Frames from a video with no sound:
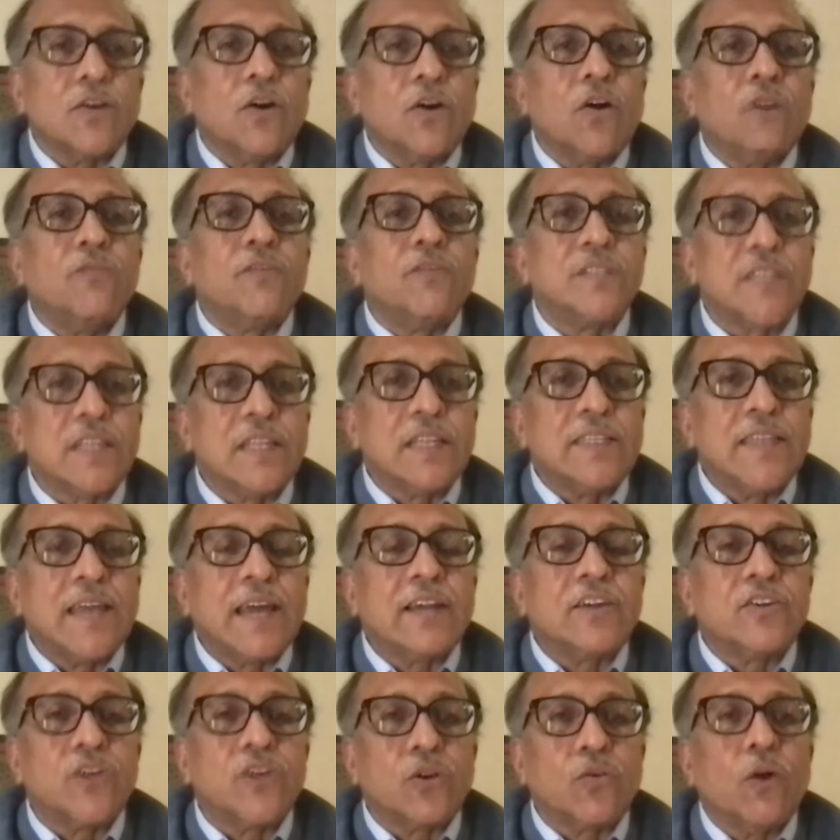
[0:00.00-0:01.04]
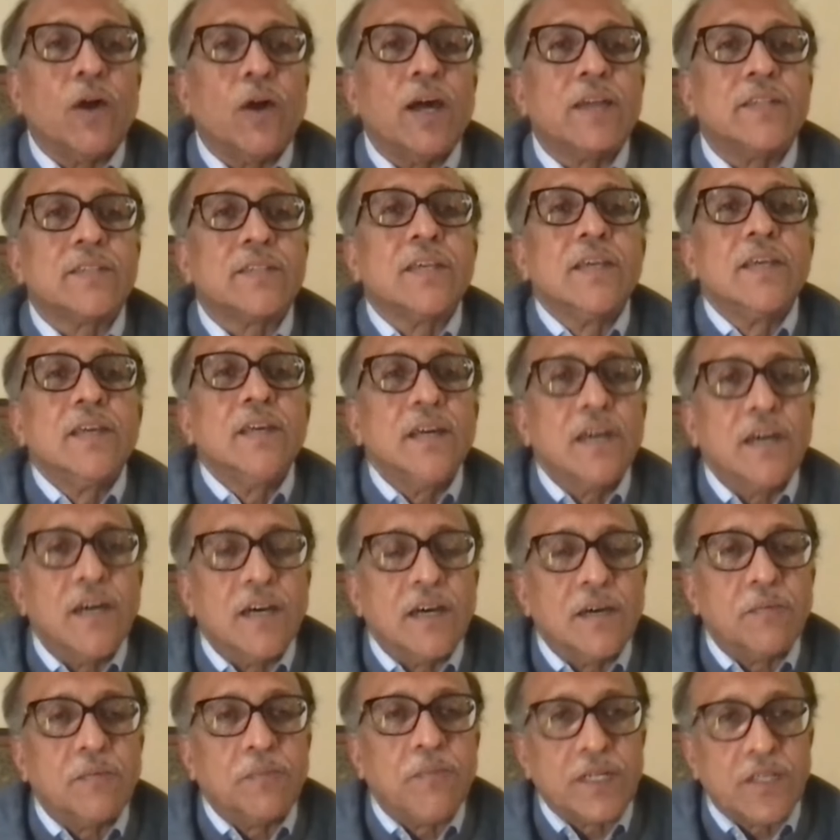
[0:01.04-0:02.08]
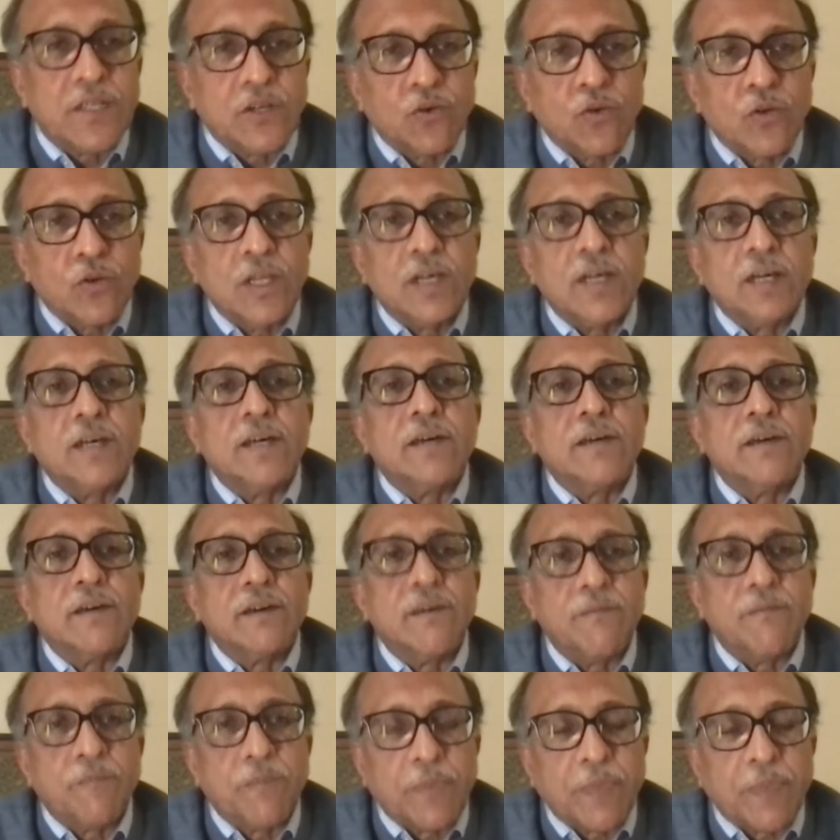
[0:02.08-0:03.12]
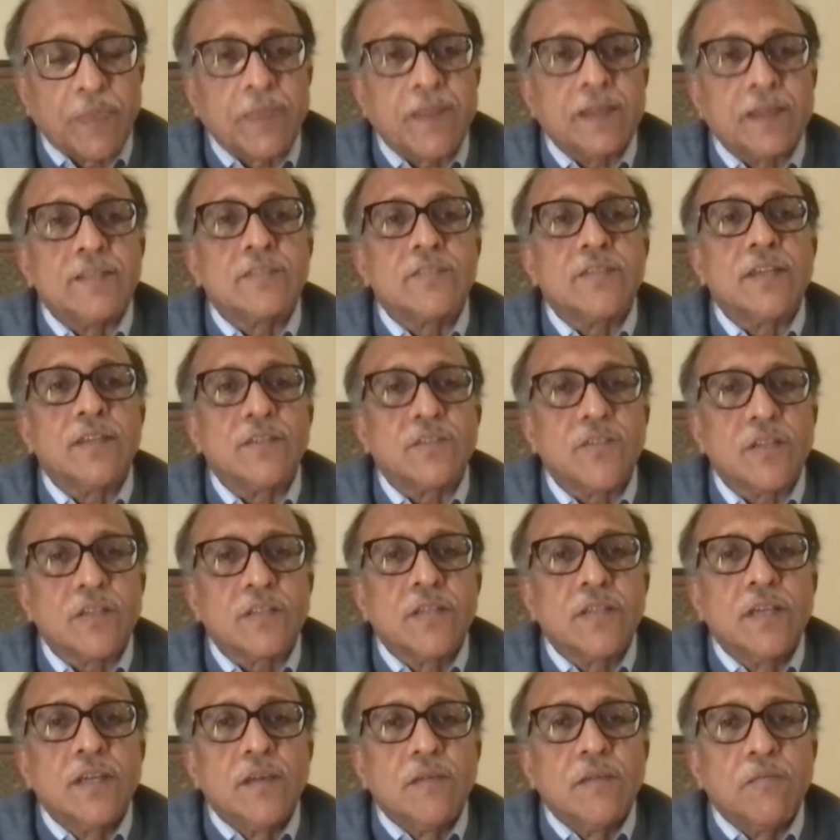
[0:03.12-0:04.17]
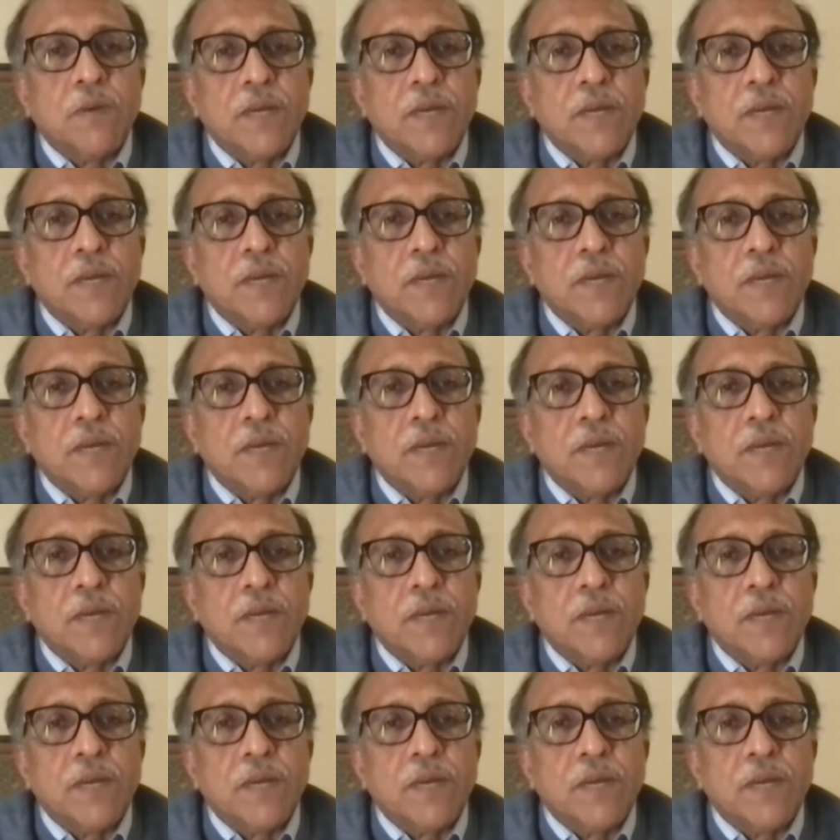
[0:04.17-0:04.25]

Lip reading: Now, obviously, that requires a particular consensus.